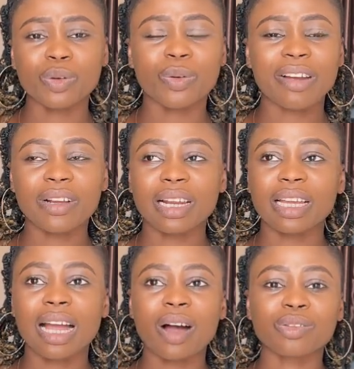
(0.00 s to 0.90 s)
So I feel
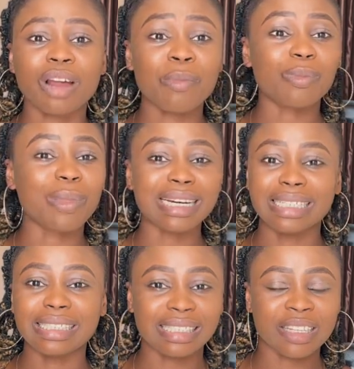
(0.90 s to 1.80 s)
like how do I
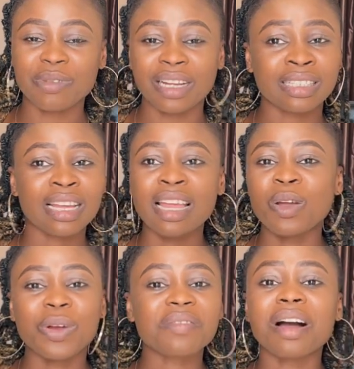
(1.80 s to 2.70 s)
manage it? In fact,
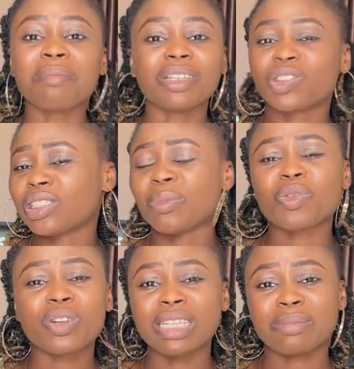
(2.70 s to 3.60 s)
whenever I'm menstruate,
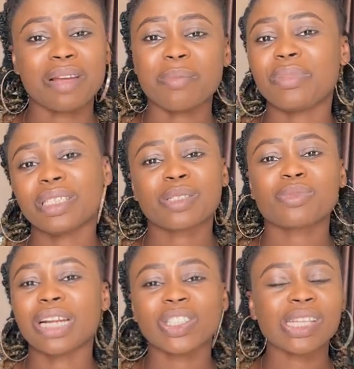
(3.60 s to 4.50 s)
I'm always in my best
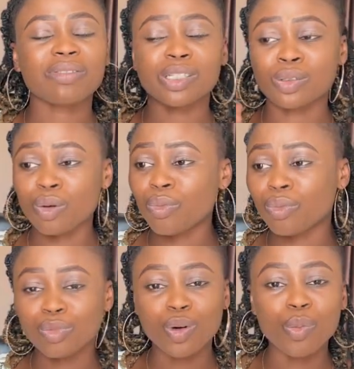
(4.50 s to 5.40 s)
mood. I just have this
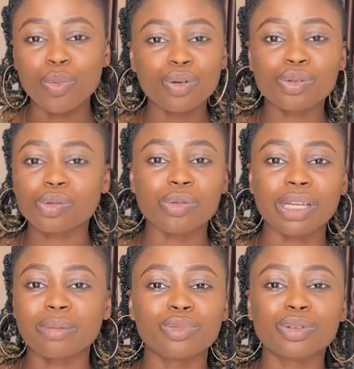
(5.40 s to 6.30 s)
mood
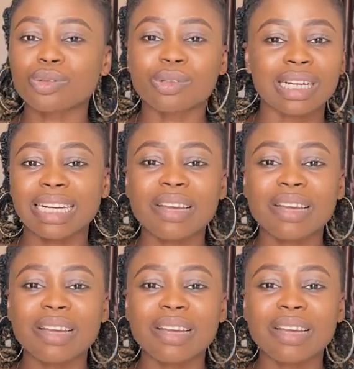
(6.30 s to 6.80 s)
swing, mood swing, and